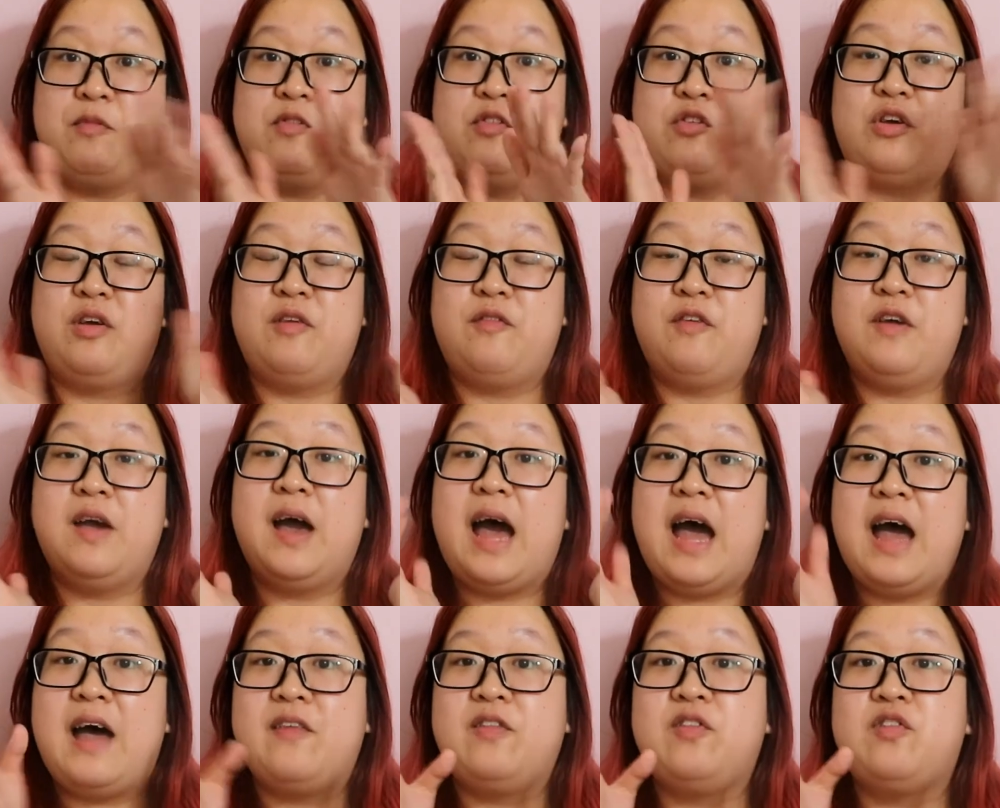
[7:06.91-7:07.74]
So if
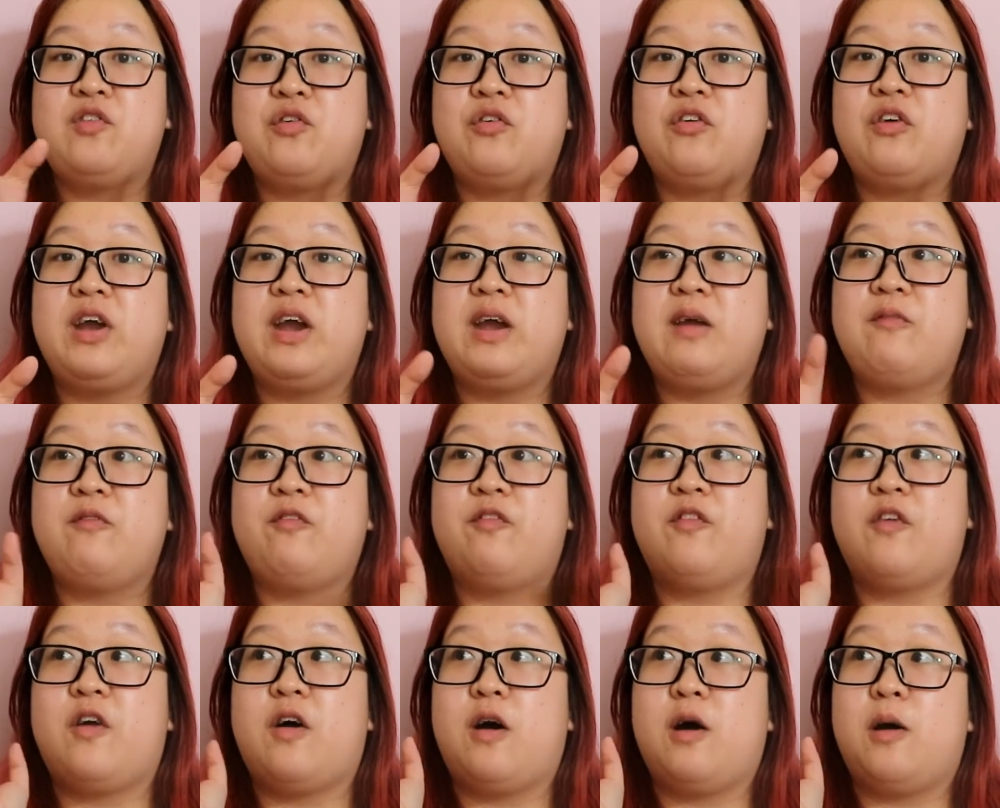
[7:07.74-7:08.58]
you're entering
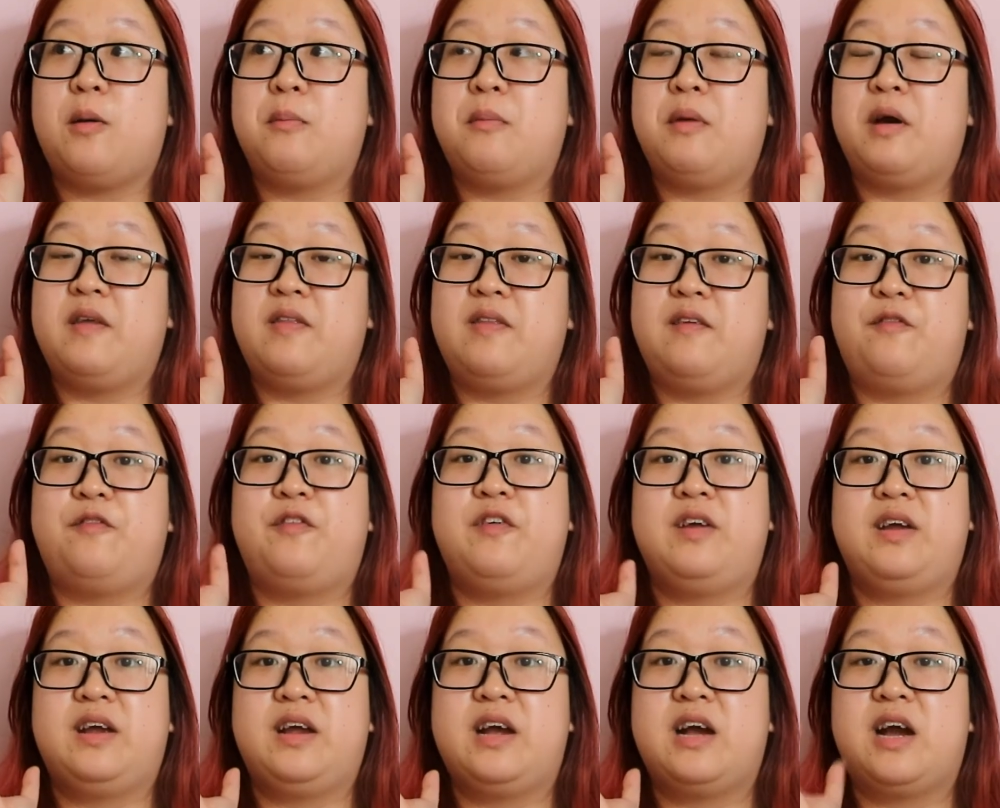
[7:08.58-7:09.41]
from a
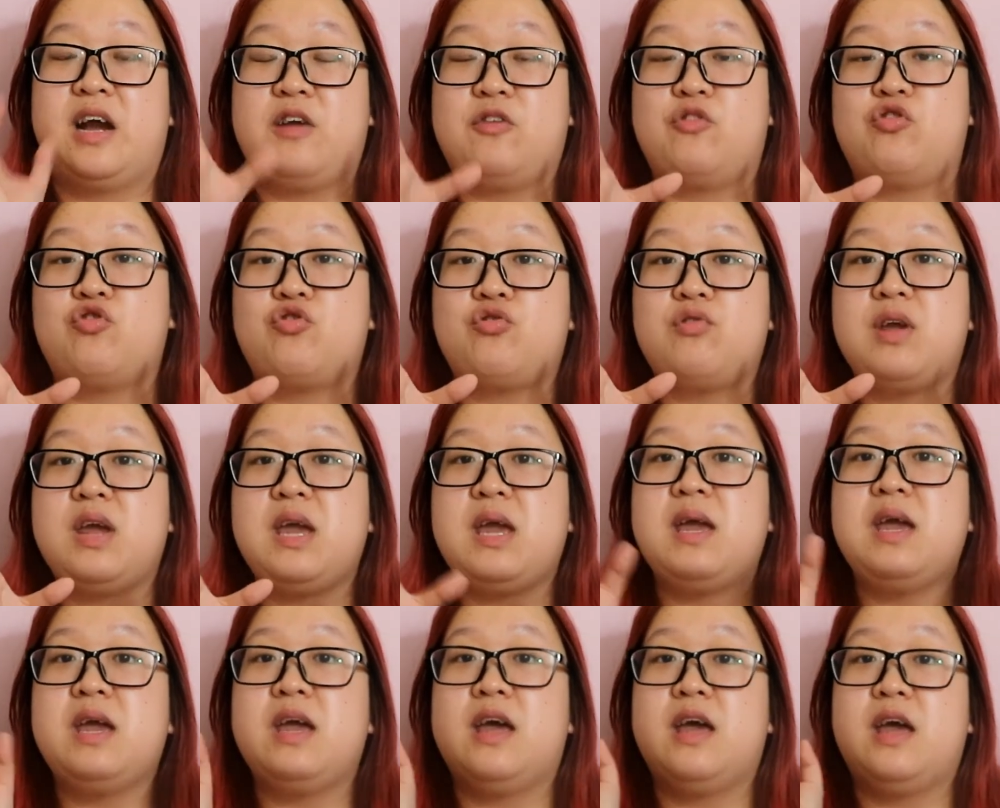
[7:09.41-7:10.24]
different
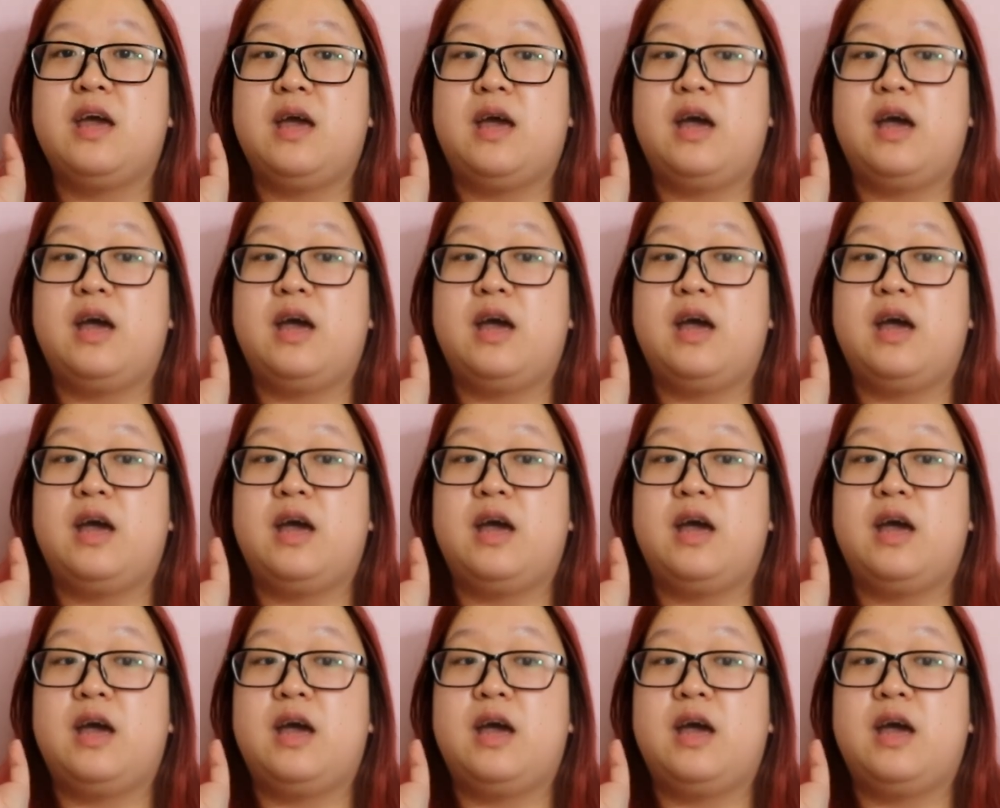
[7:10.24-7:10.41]
country,